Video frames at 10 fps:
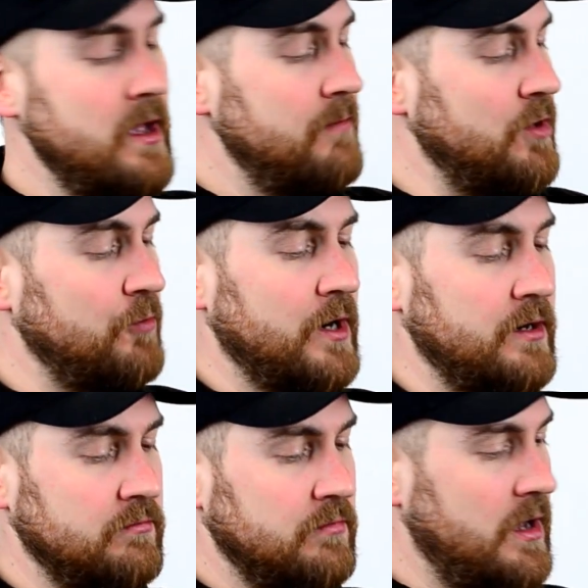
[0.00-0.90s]

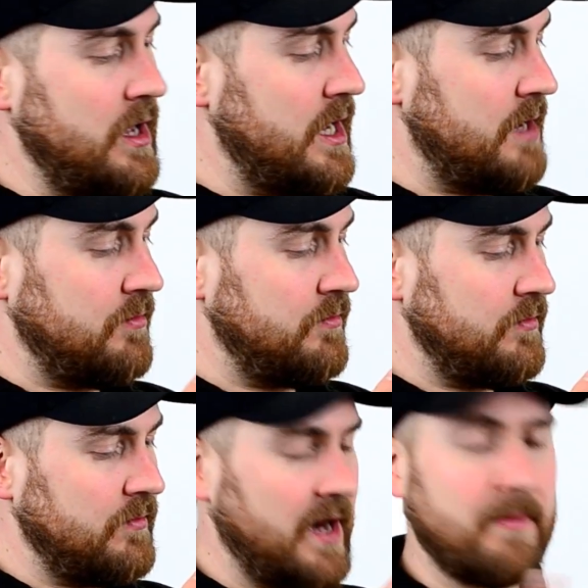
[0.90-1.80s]
Milburn
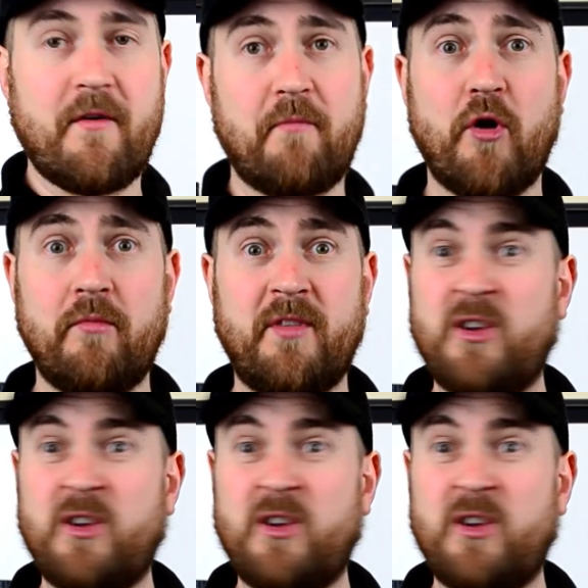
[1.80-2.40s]
had a bit of a problem.